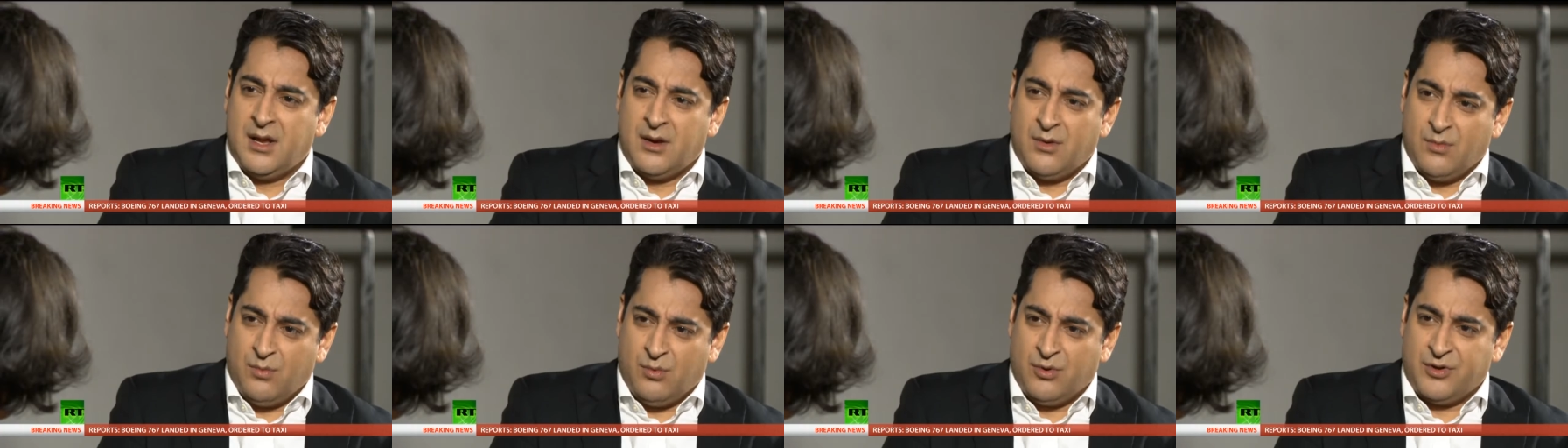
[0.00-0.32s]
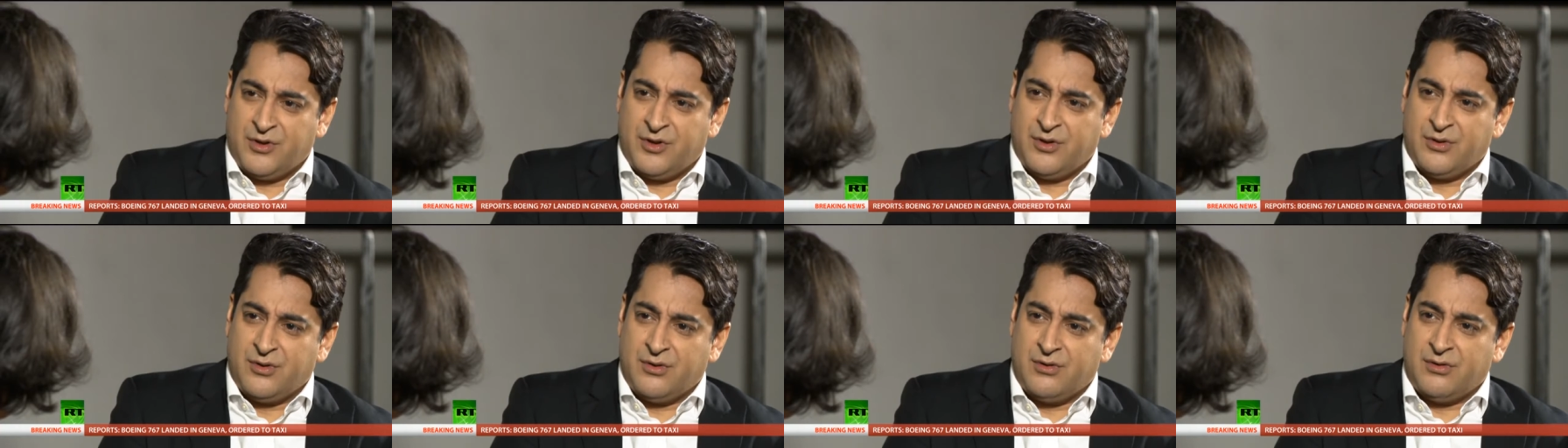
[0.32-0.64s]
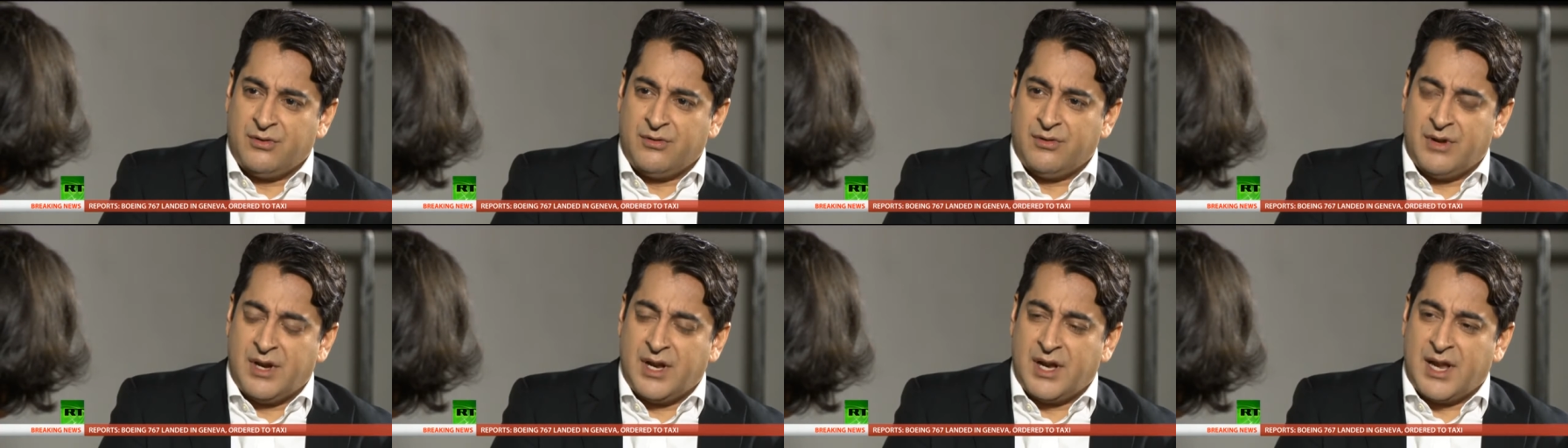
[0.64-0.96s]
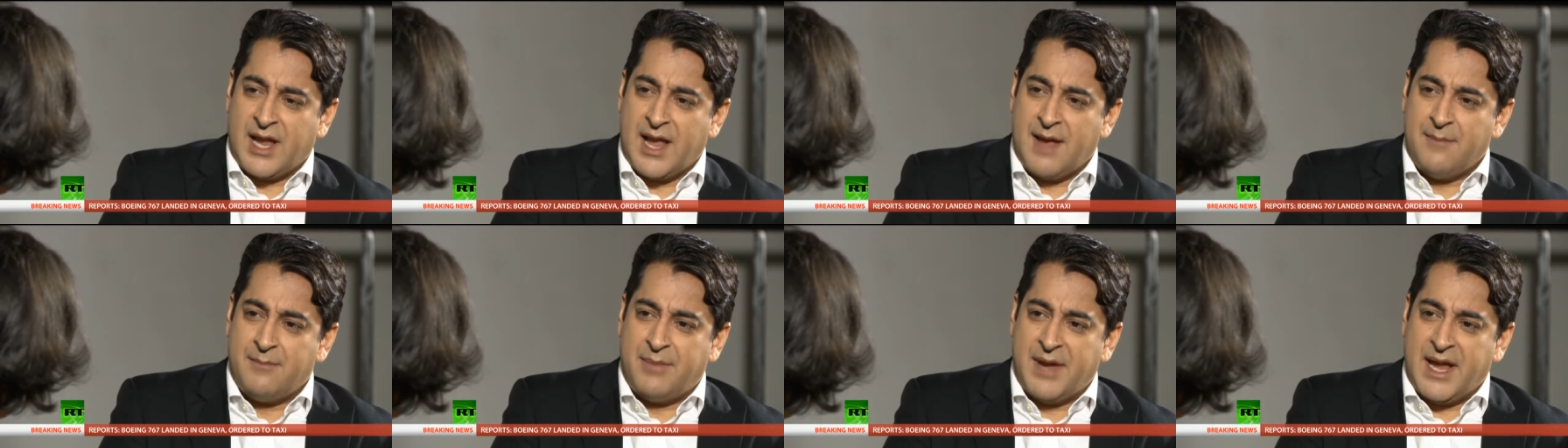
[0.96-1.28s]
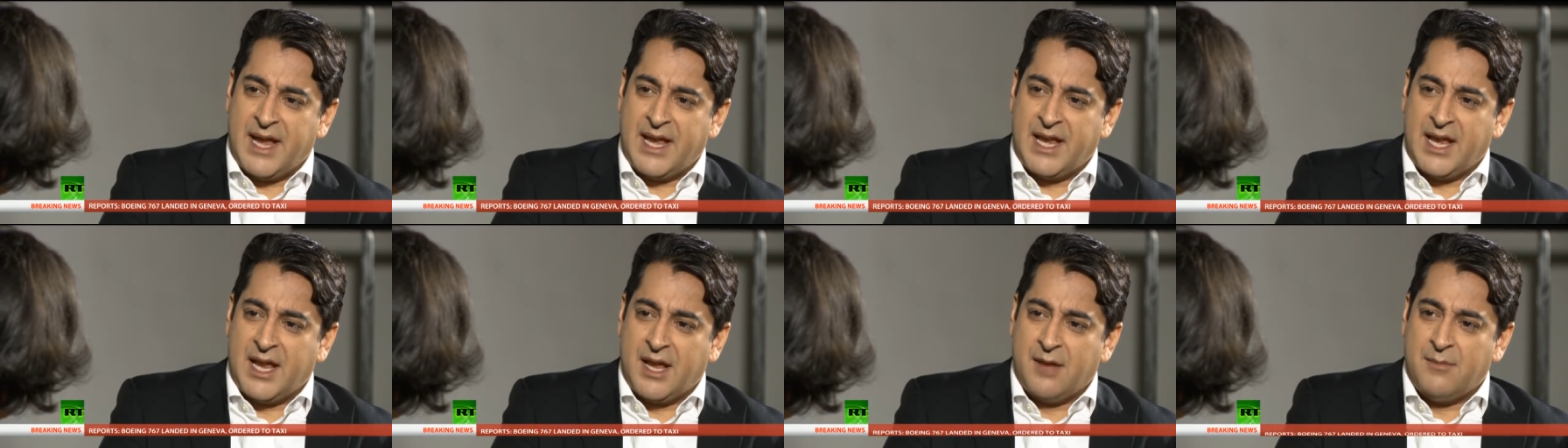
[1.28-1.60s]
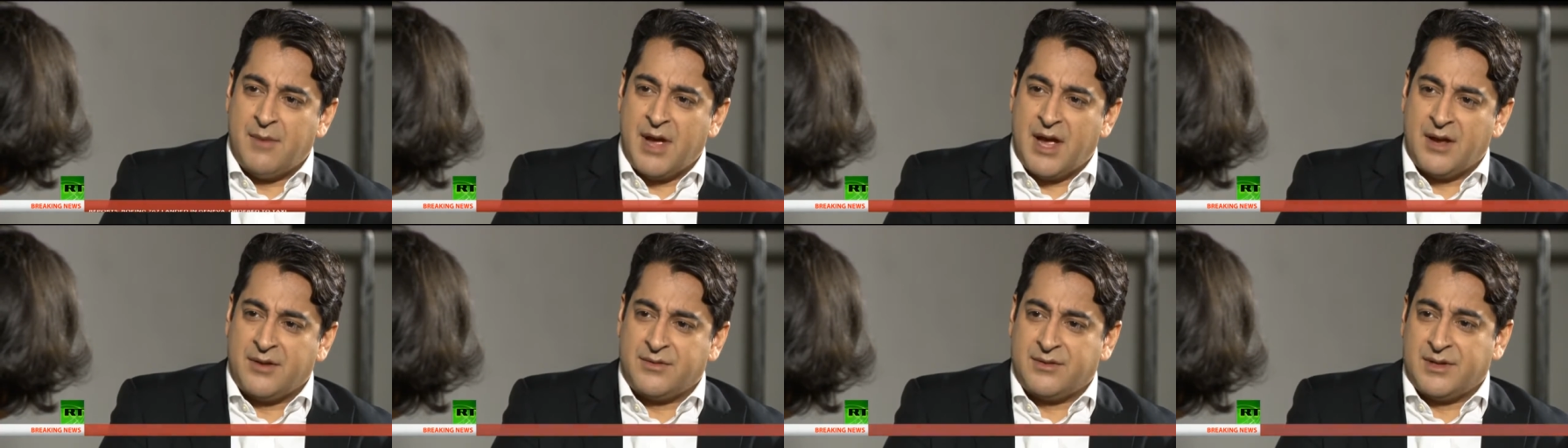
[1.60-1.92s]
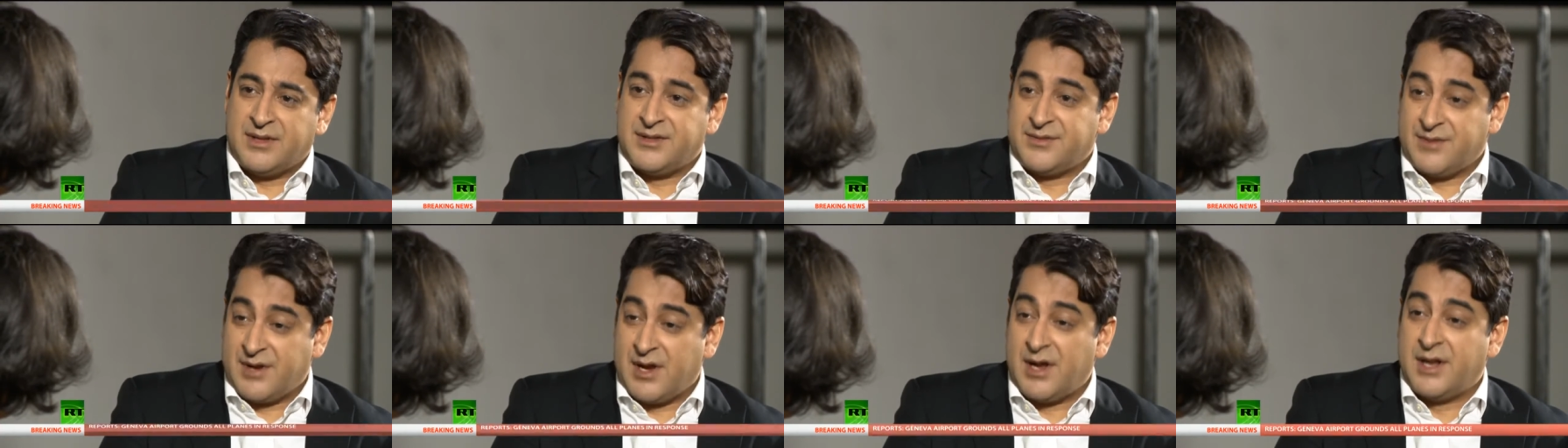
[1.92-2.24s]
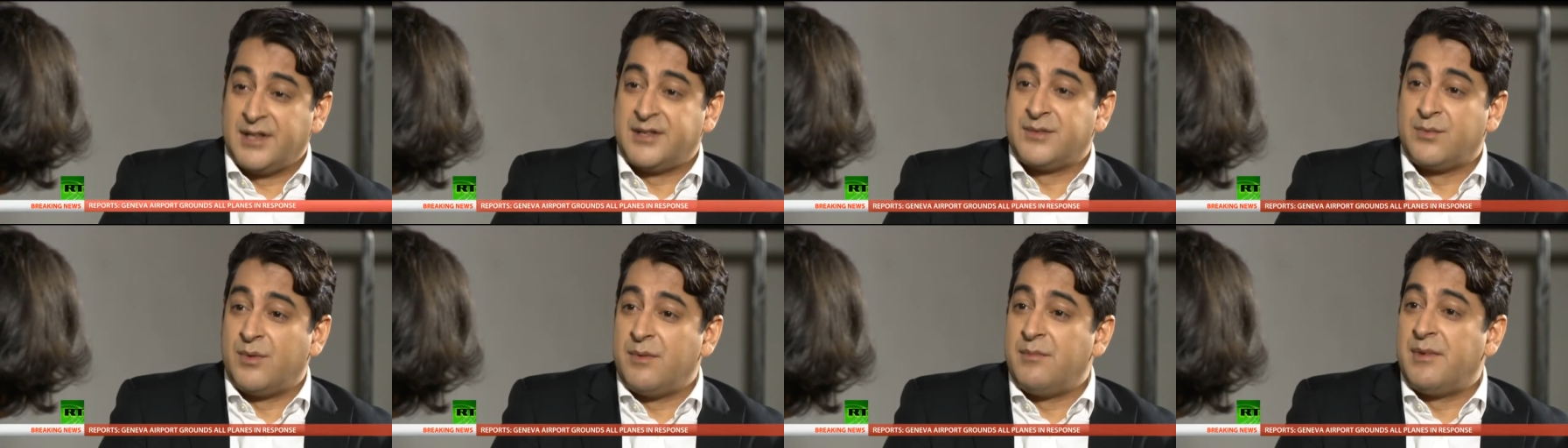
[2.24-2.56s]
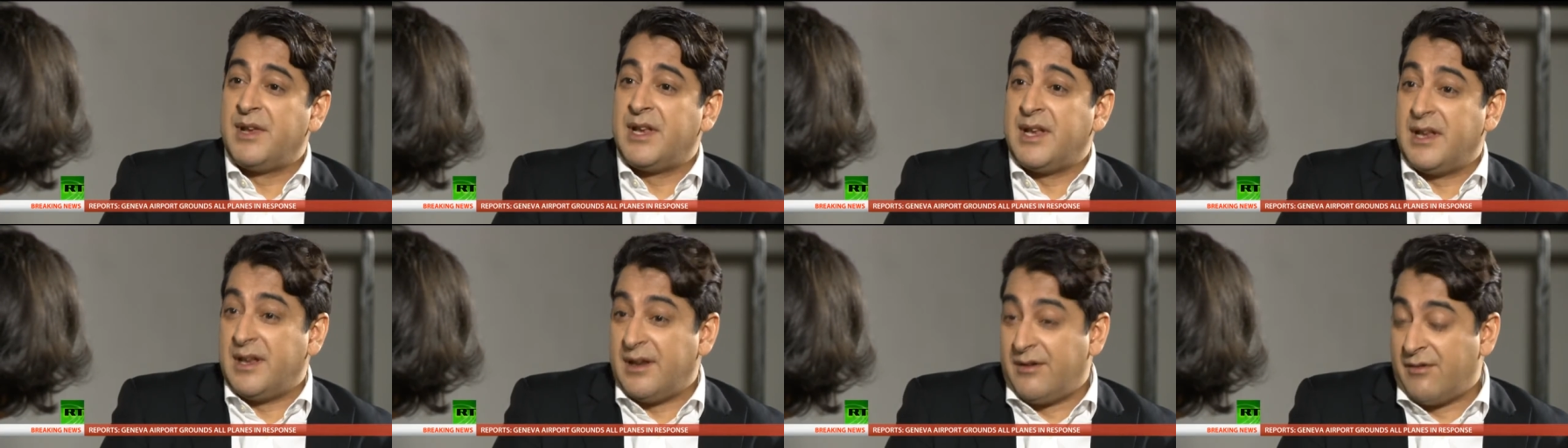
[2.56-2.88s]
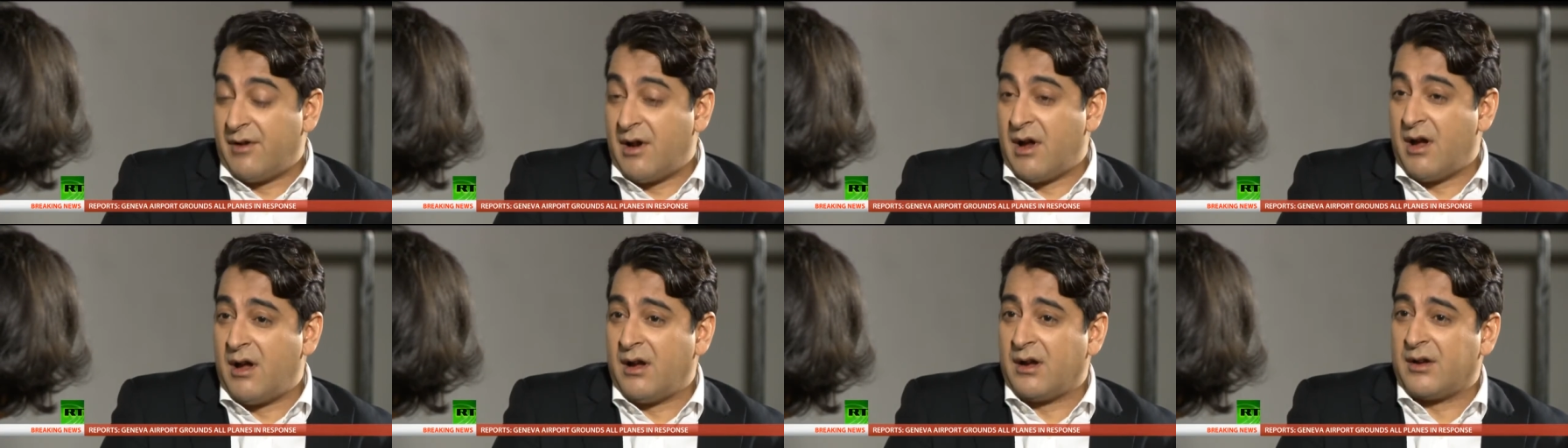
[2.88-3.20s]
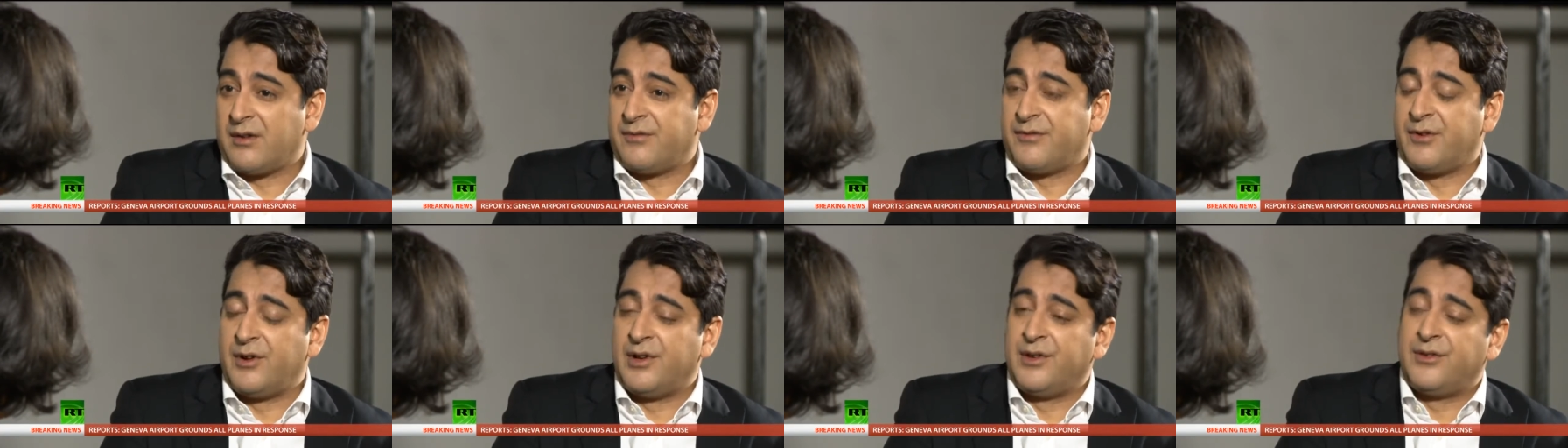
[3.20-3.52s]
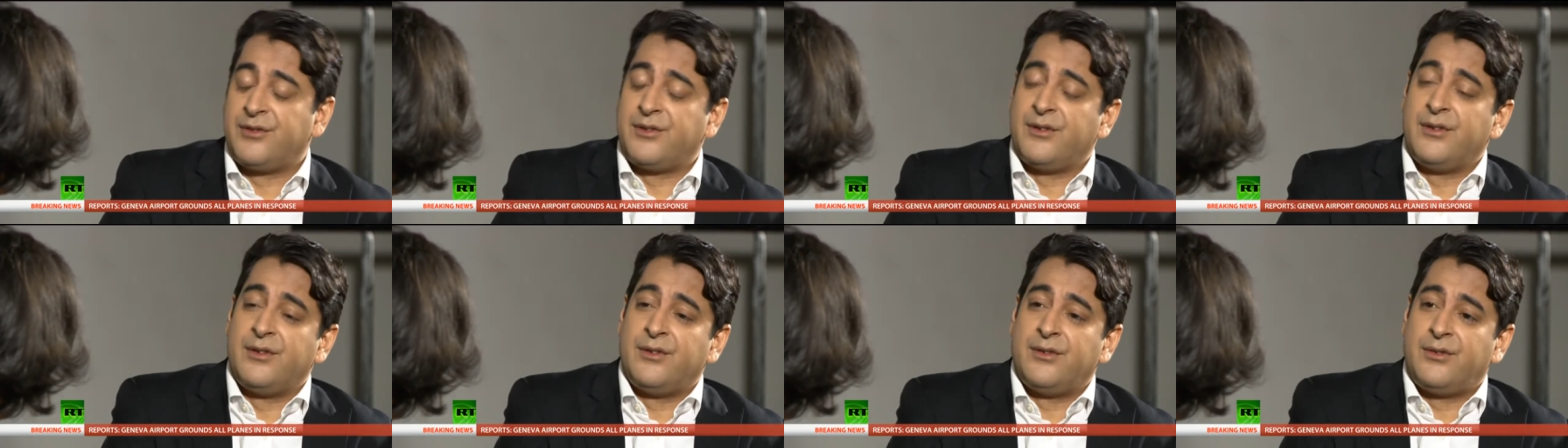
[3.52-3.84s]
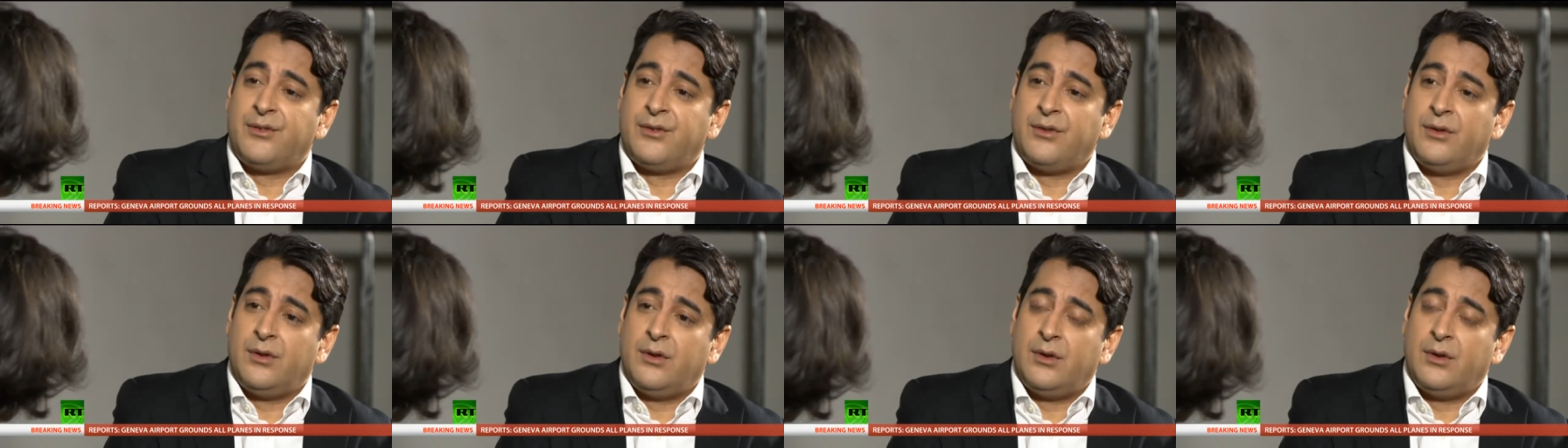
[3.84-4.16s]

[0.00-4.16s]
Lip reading: what you're campaigning about as regards women in Iraq, for instance.